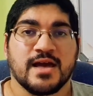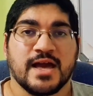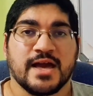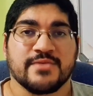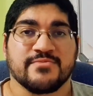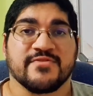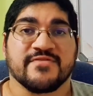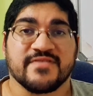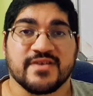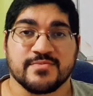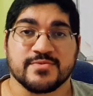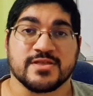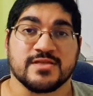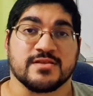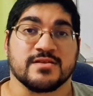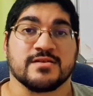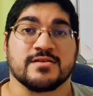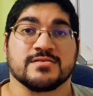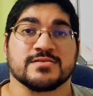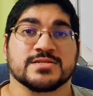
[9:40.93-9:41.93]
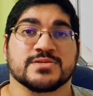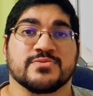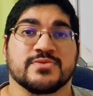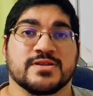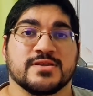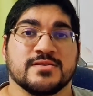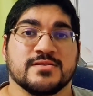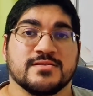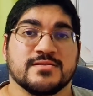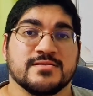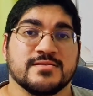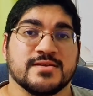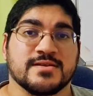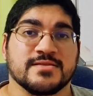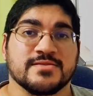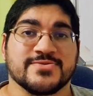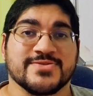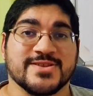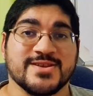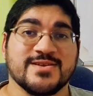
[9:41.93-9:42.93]
And we've come to the last one.
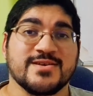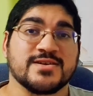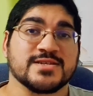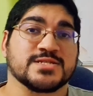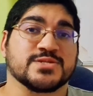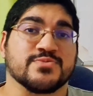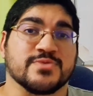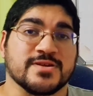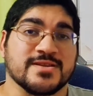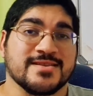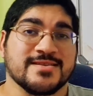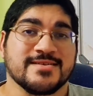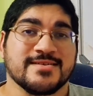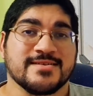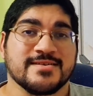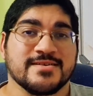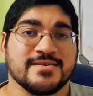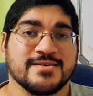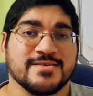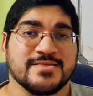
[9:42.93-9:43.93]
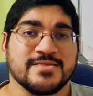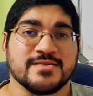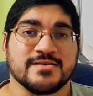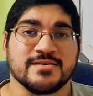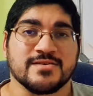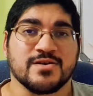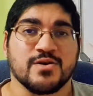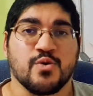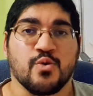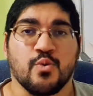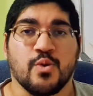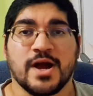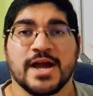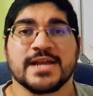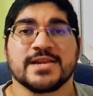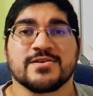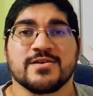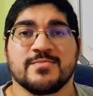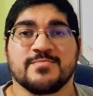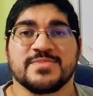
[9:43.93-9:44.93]
Right? The last one, the
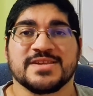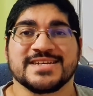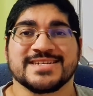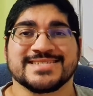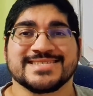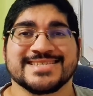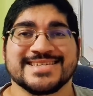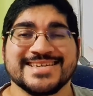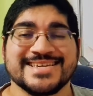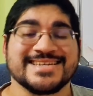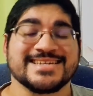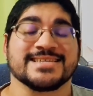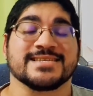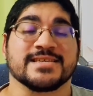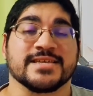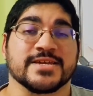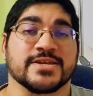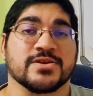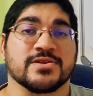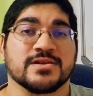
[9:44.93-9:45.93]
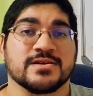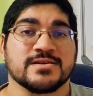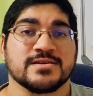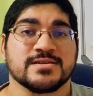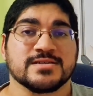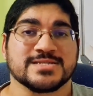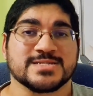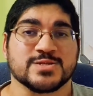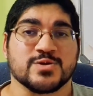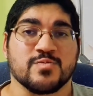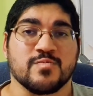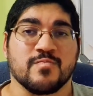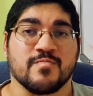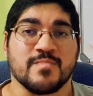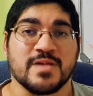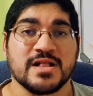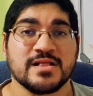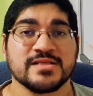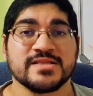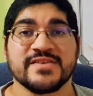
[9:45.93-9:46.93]
wide complex irregular. So
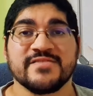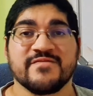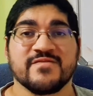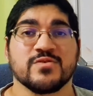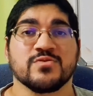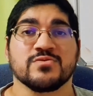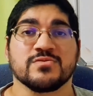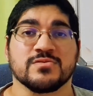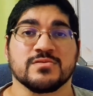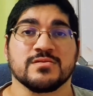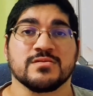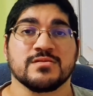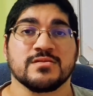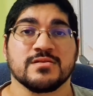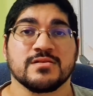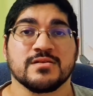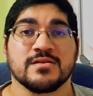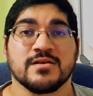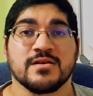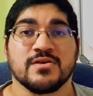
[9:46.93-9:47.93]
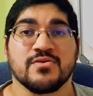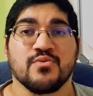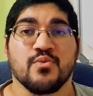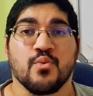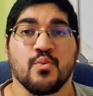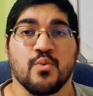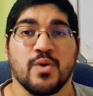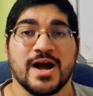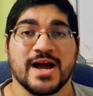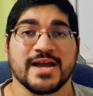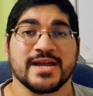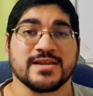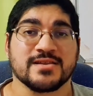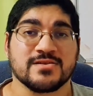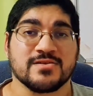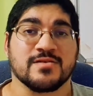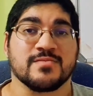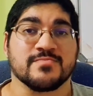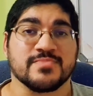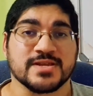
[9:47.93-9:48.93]
multifocal wide
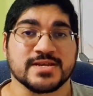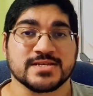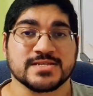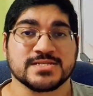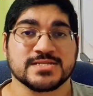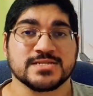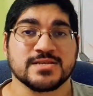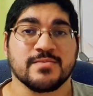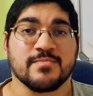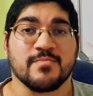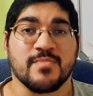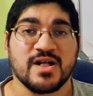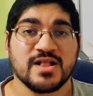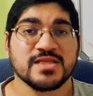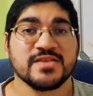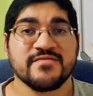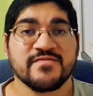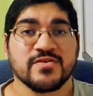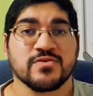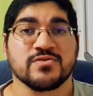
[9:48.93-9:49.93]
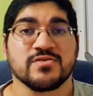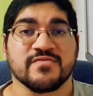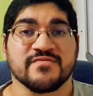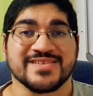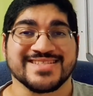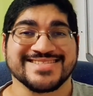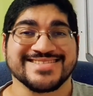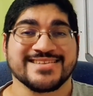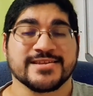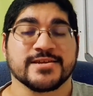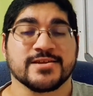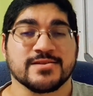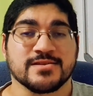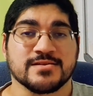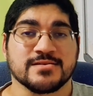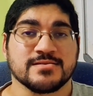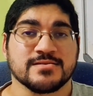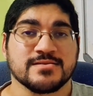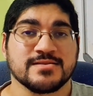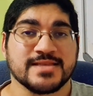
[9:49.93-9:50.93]
complex, multifocal
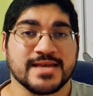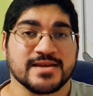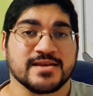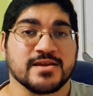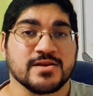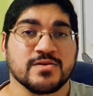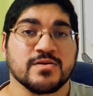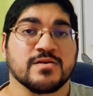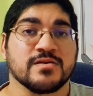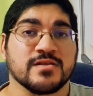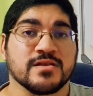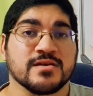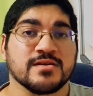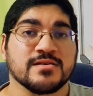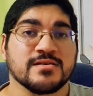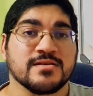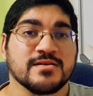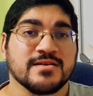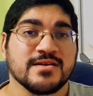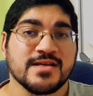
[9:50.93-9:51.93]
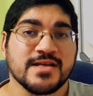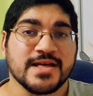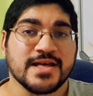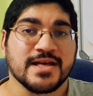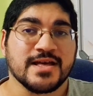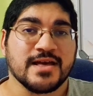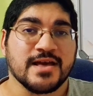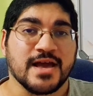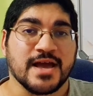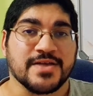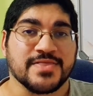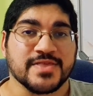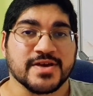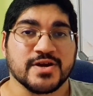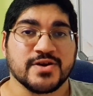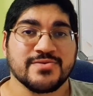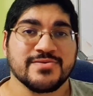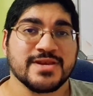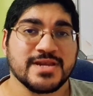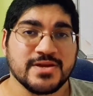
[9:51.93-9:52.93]
ventricular tachycardia. And
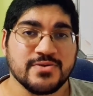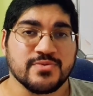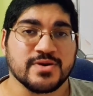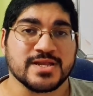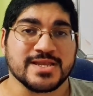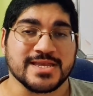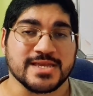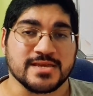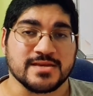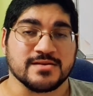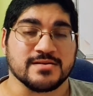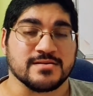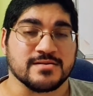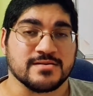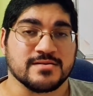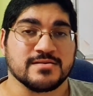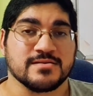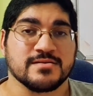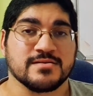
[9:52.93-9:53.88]
the only one here